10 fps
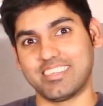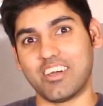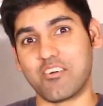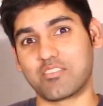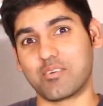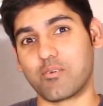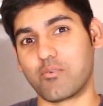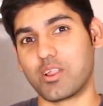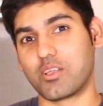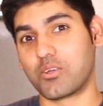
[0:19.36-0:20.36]
I have something
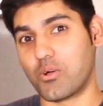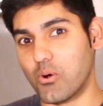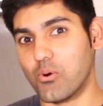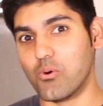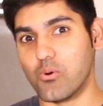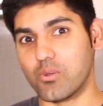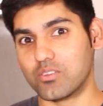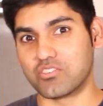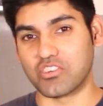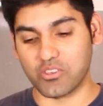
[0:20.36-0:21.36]
really cool
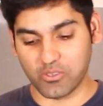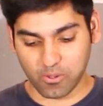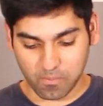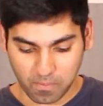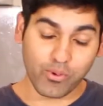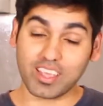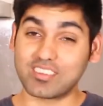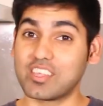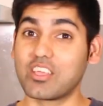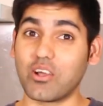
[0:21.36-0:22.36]
to show you. We
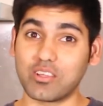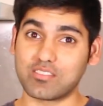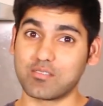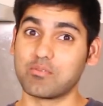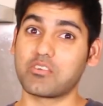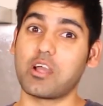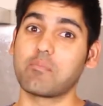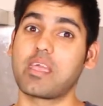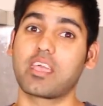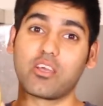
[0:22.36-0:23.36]
actually got some
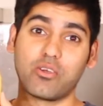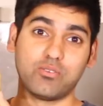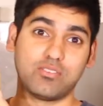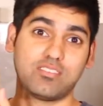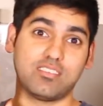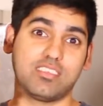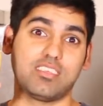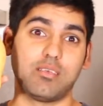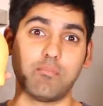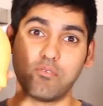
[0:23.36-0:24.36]
Thai mangoes
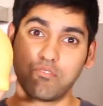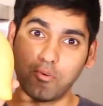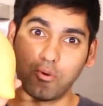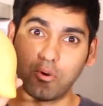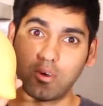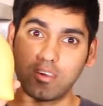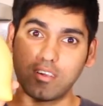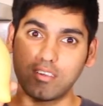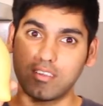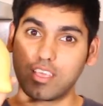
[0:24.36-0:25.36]

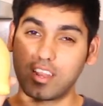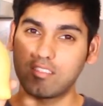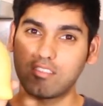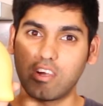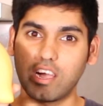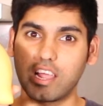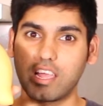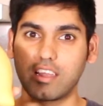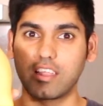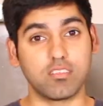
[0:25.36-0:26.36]
before heading to
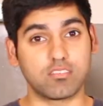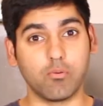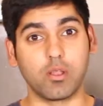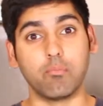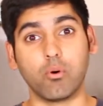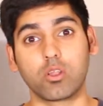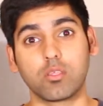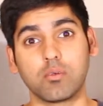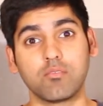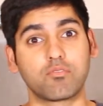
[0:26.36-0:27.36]
Thailand. Someone
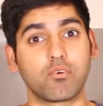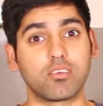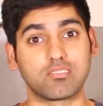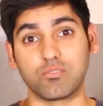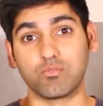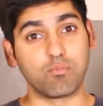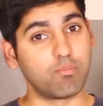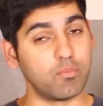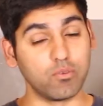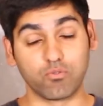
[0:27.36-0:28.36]
imported them in for us and it
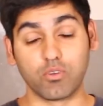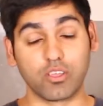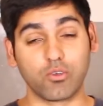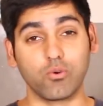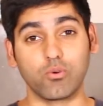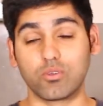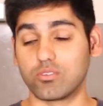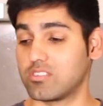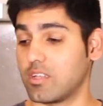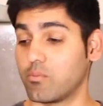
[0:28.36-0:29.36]
was really cool
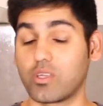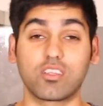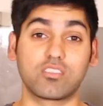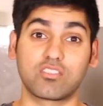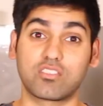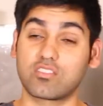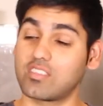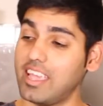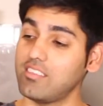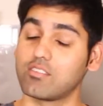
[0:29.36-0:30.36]
because we got a
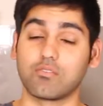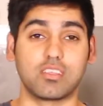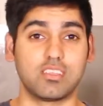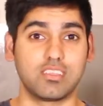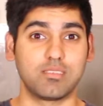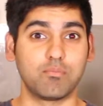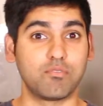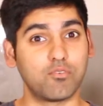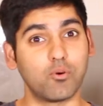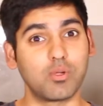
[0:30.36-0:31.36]
taste of it
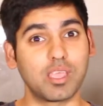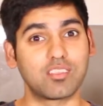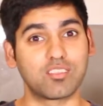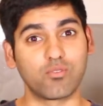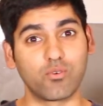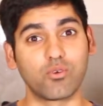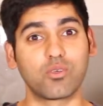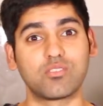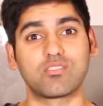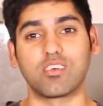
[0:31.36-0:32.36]
before we get to the real
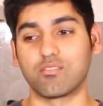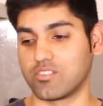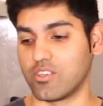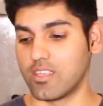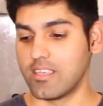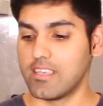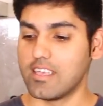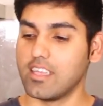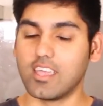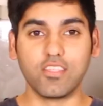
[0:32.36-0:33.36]
good stuff. So
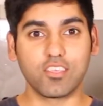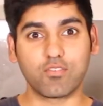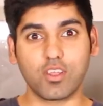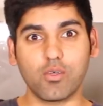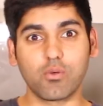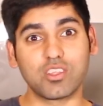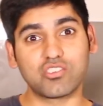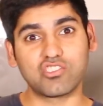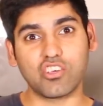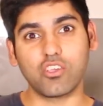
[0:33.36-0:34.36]
in this video, we're going
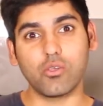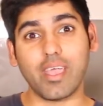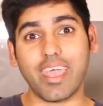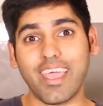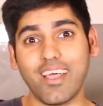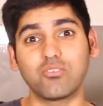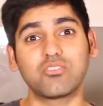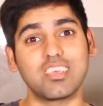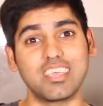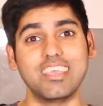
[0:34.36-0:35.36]
to show you how
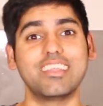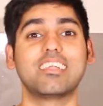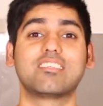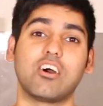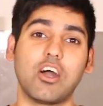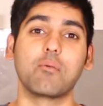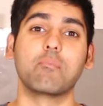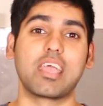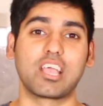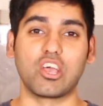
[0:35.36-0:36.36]
to eat a Thai
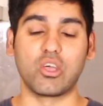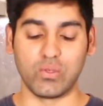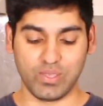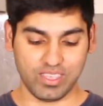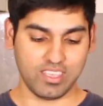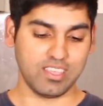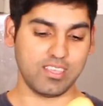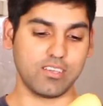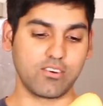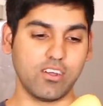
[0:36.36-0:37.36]
mango.
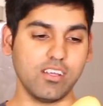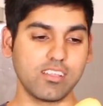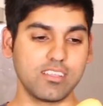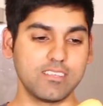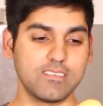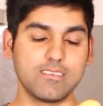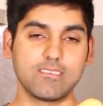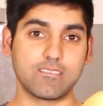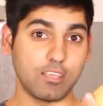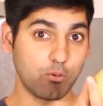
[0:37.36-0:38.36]
All right?
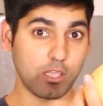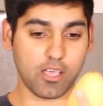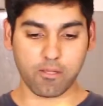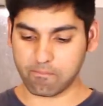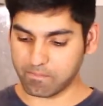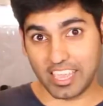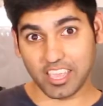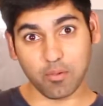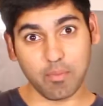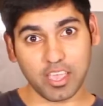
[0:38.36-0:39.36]
So here we go.
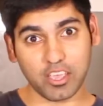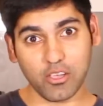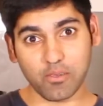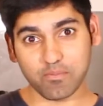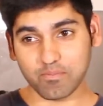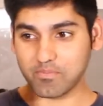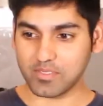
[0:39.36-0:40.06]
Get your mango.